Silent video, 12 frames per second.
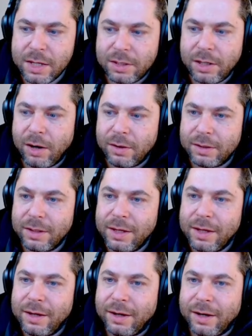So,
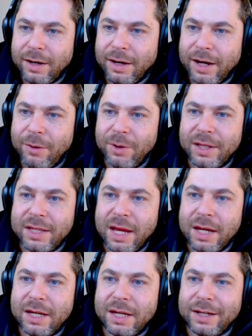I want to
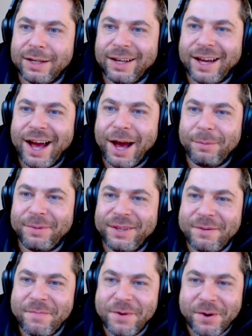thank Ab
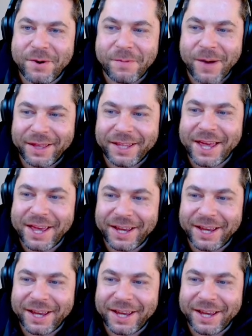the Milkman